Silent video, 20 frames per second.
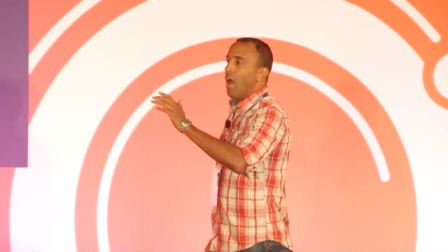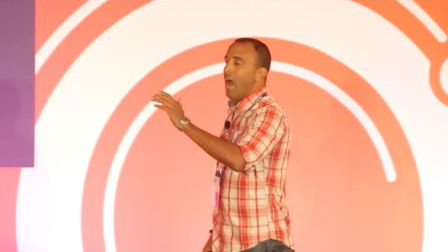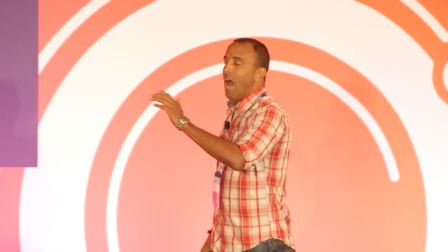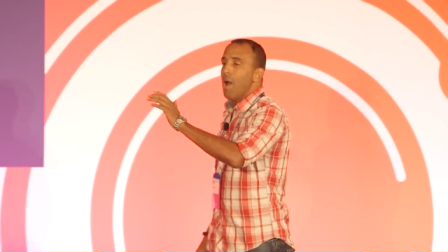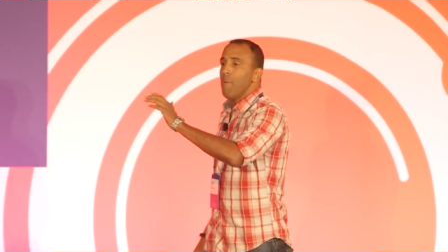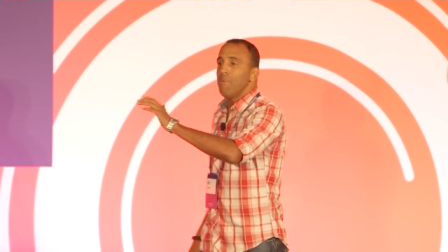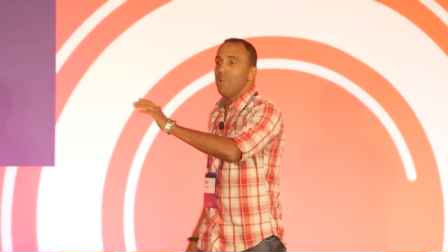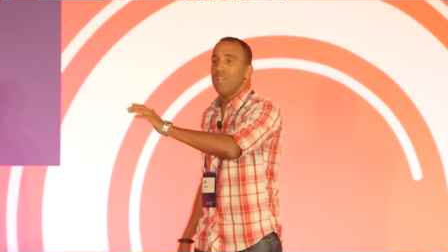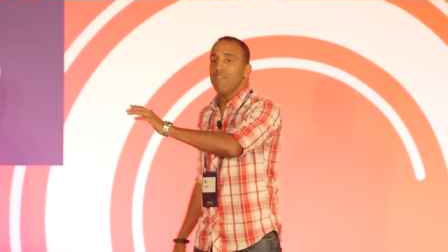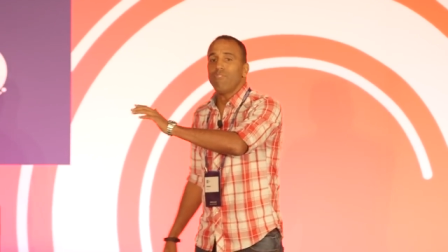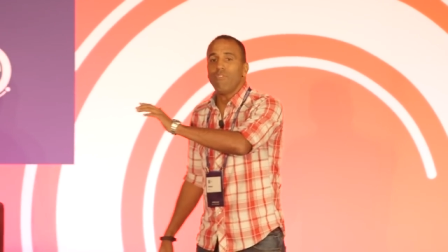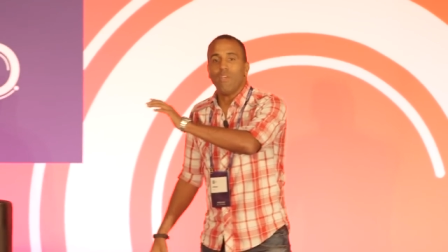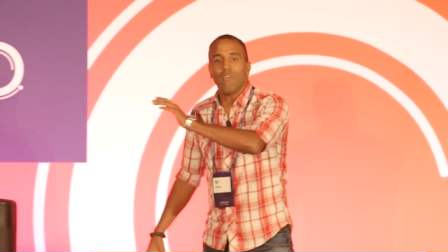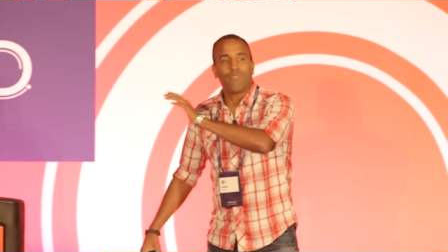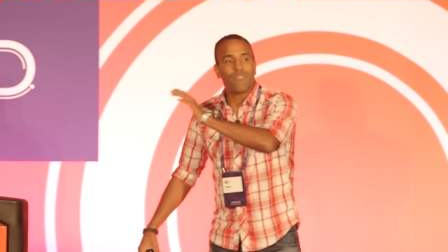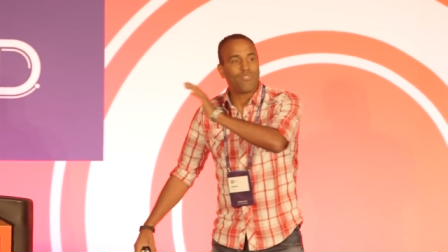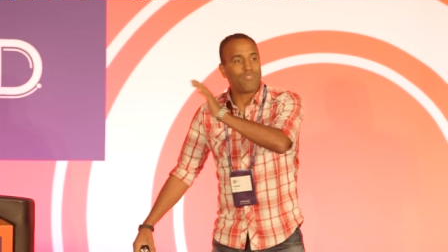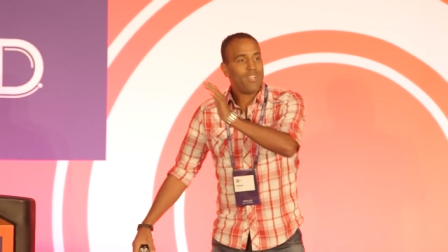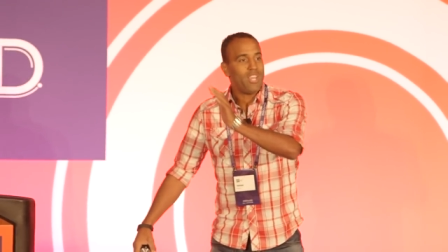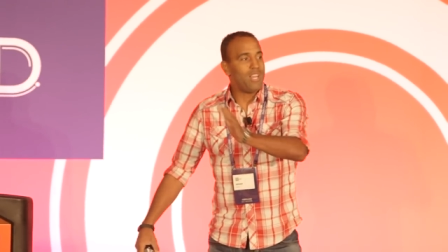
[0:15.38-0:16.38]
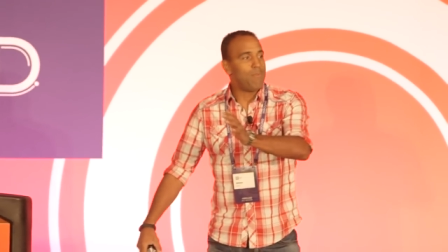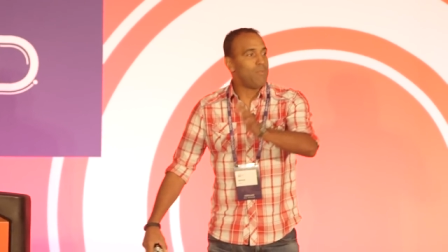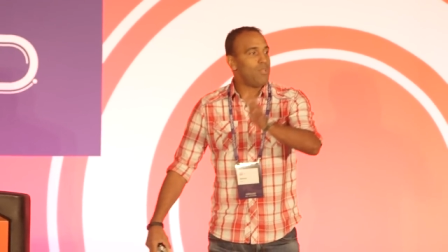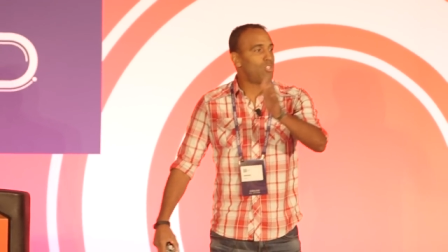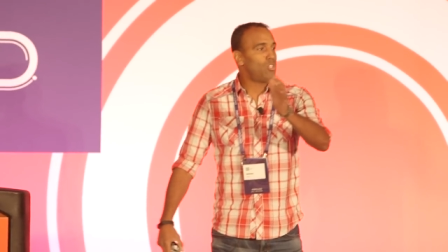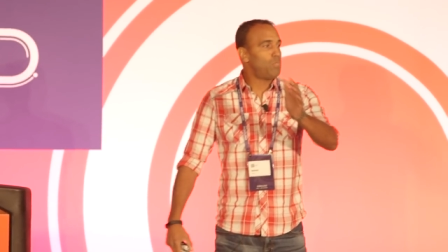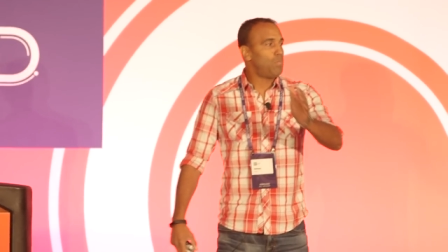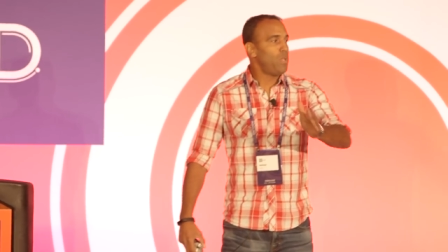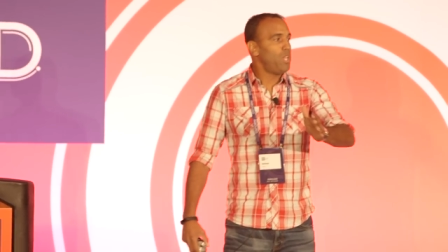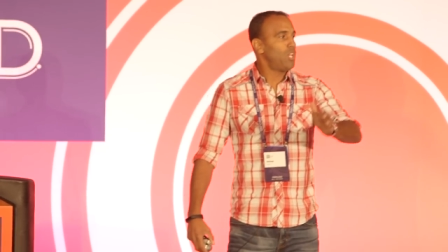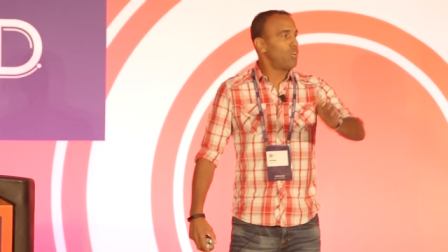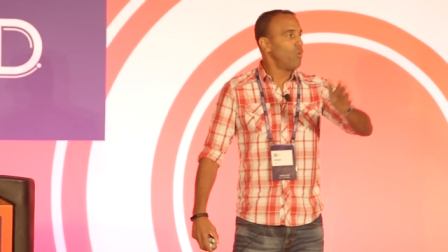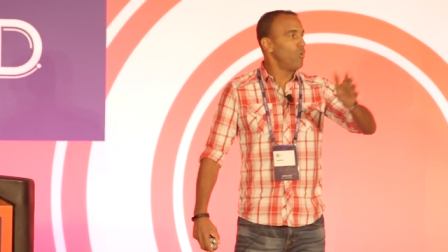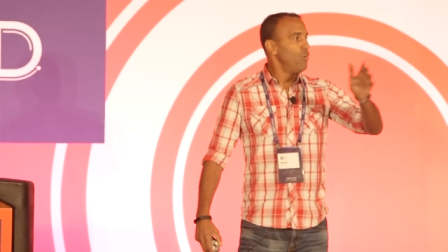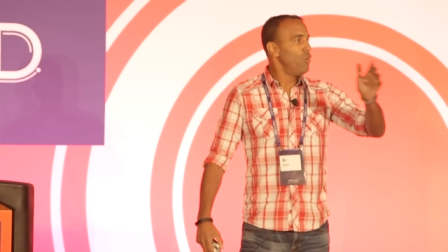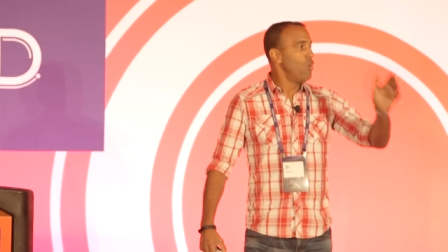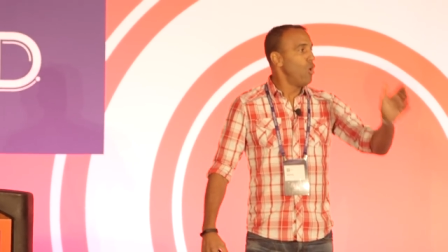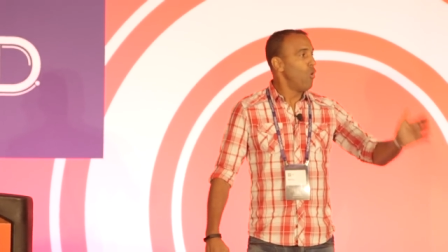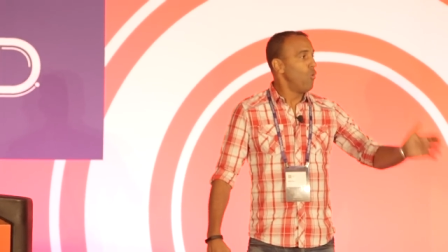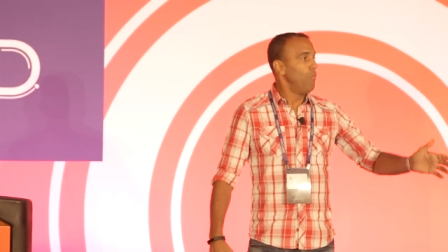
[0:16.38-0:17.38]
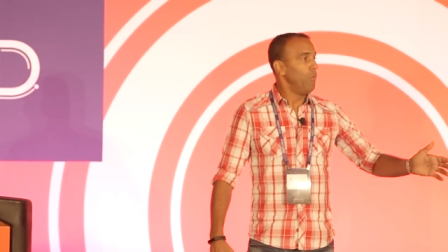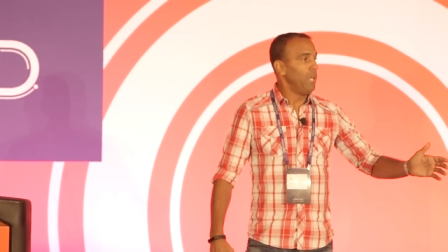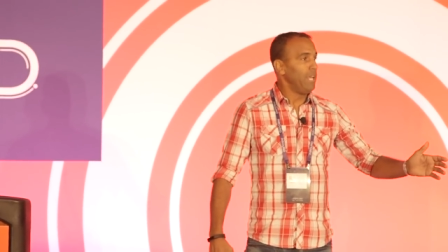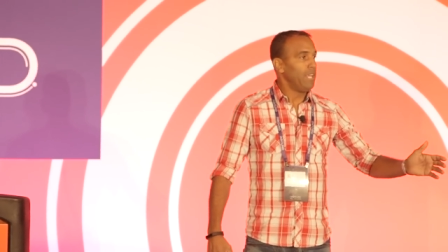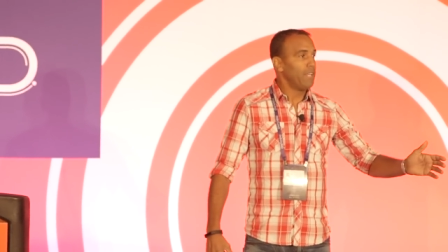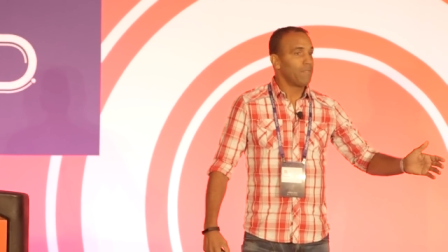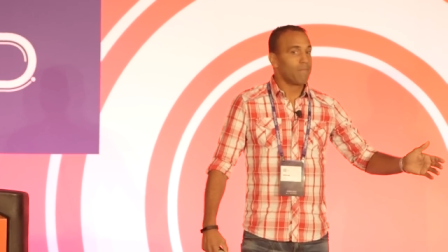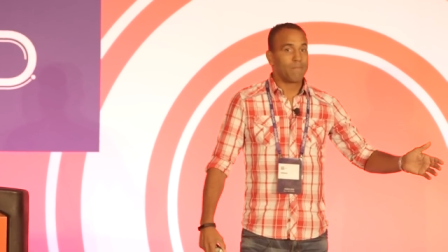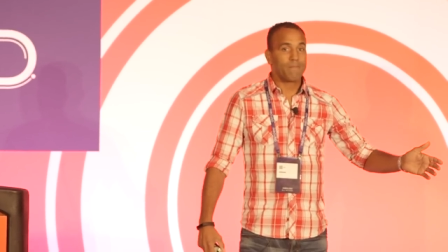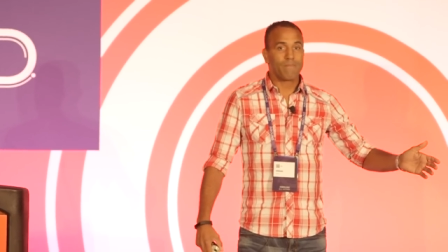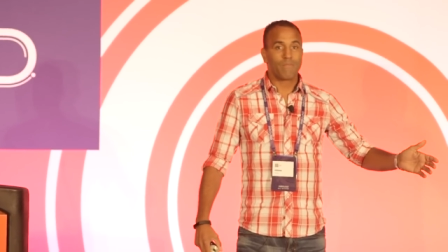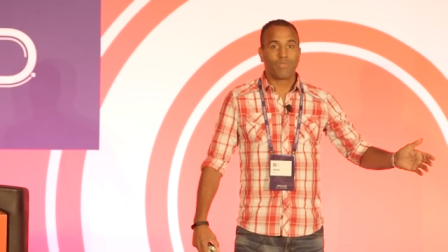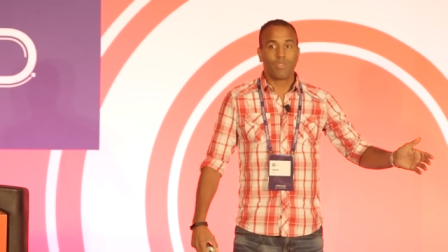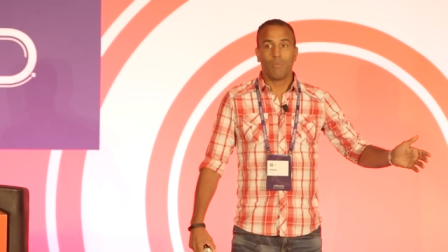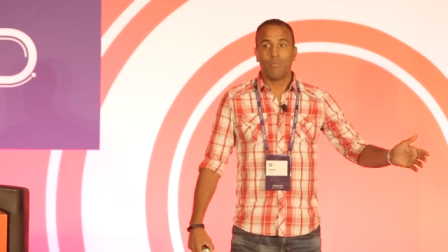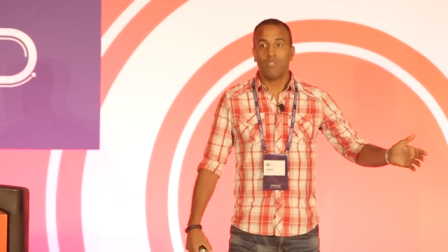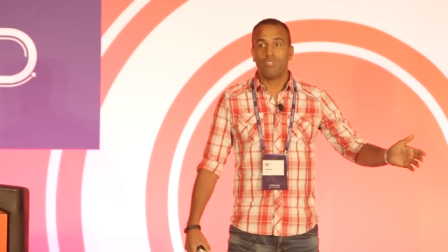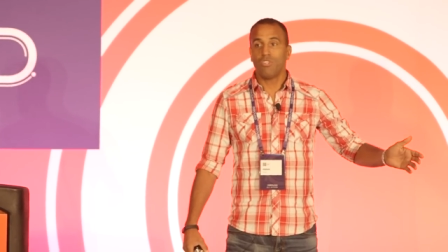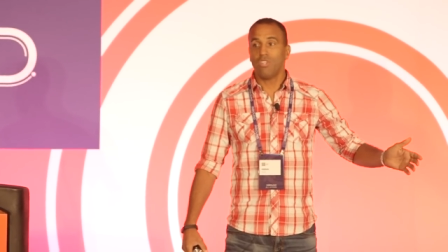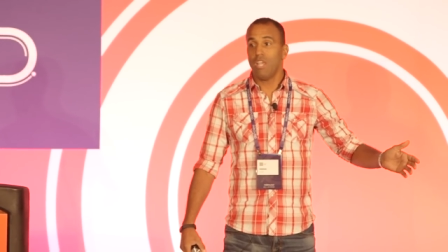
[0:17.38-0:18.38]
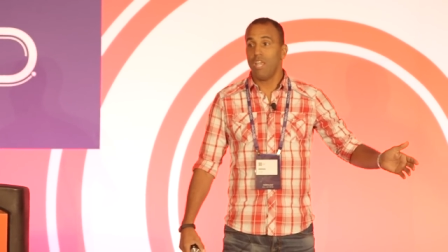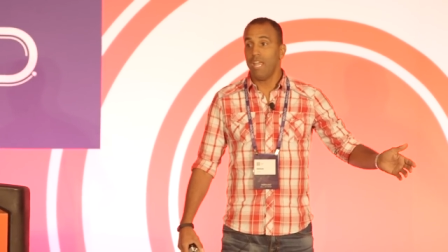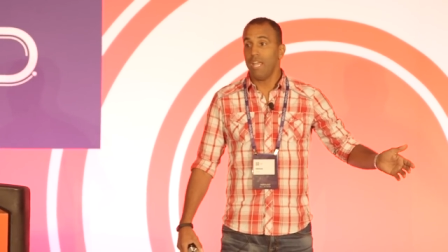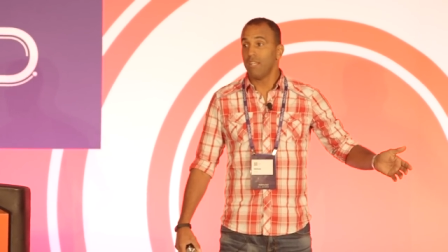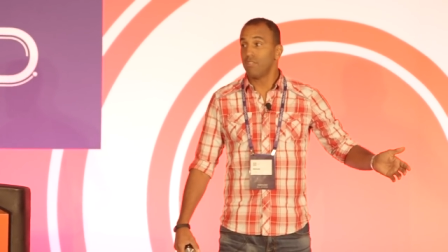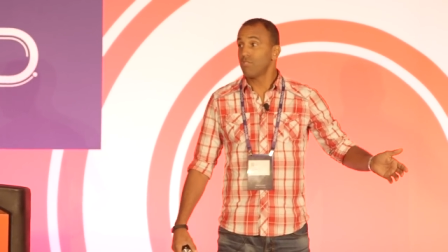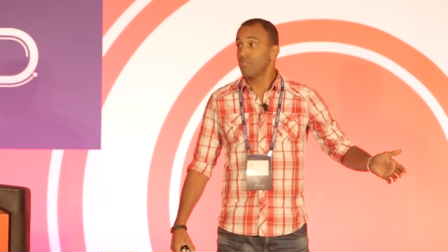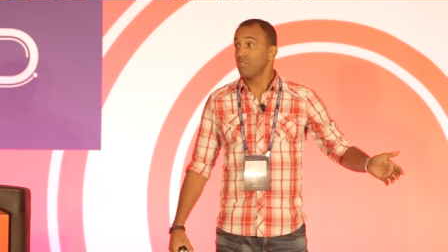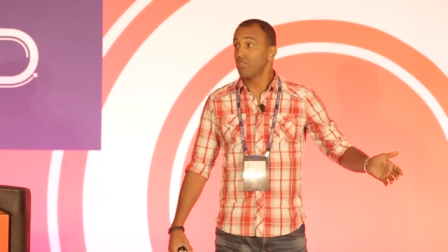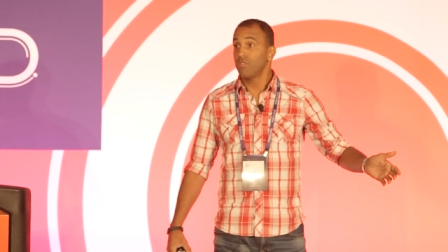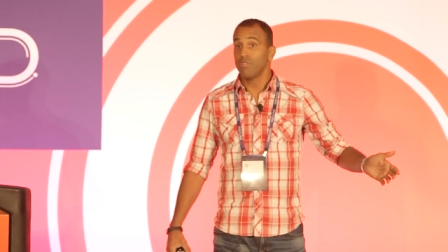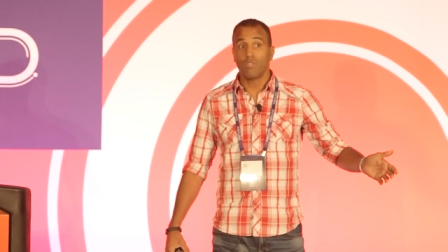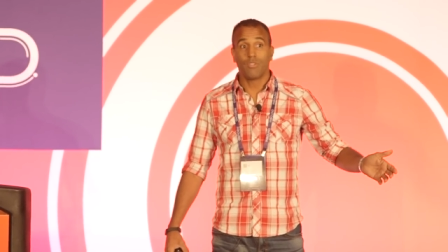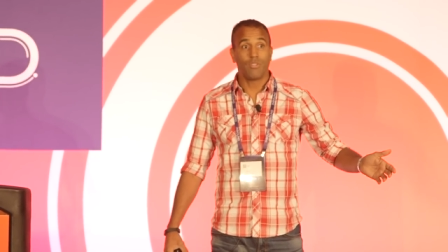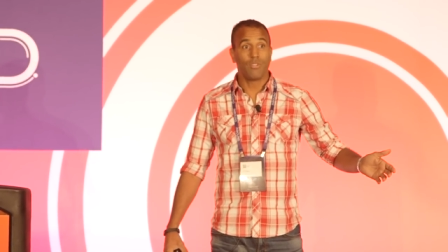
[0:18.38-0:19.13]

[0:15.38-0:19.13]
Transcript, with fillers: How many of you have seen me speak or know me? Let me see your hands.